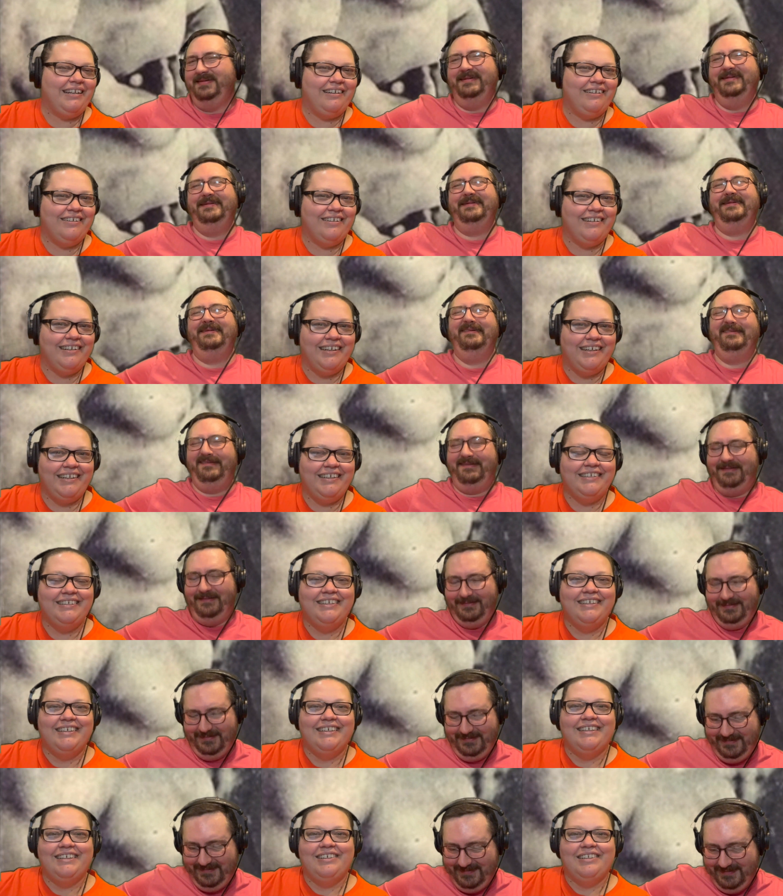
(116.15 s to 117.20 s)
Speaker 1: all right,
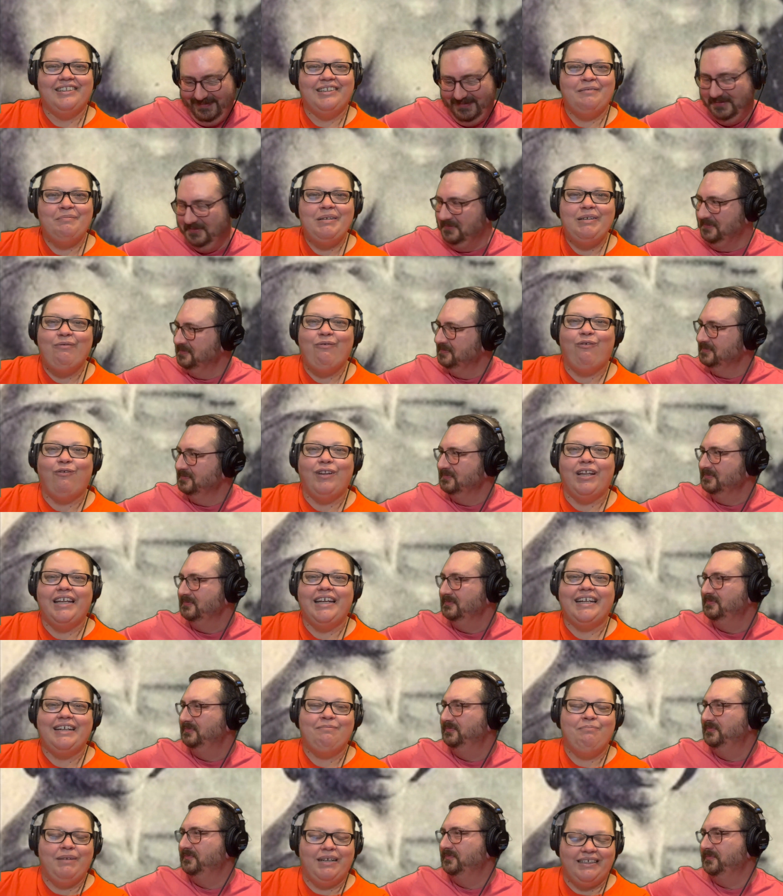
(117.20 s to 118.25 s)
let me
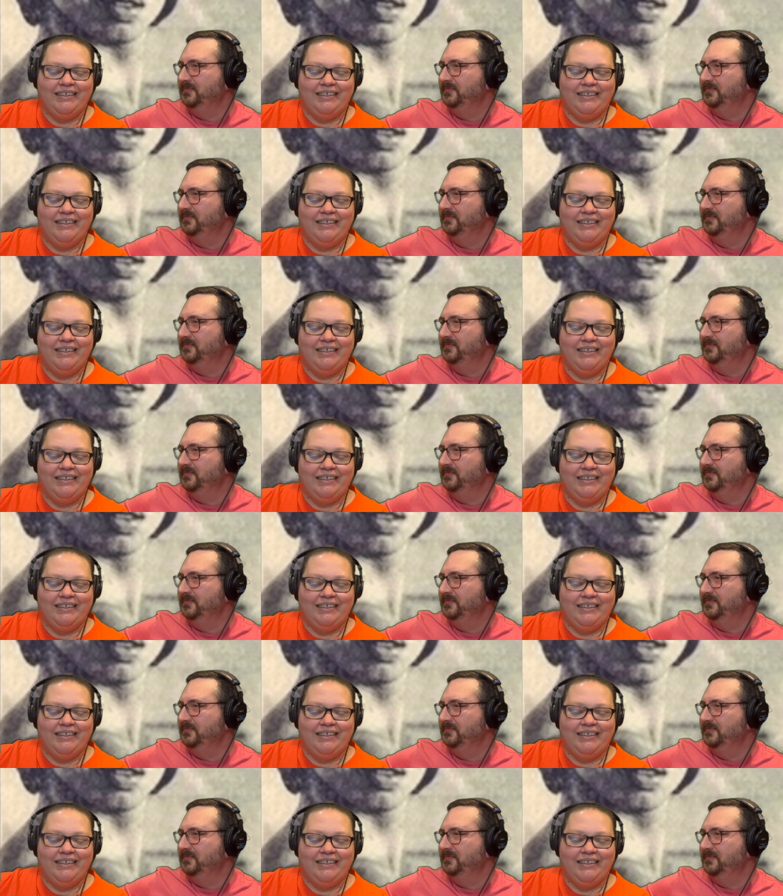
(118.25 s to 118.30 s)
flick my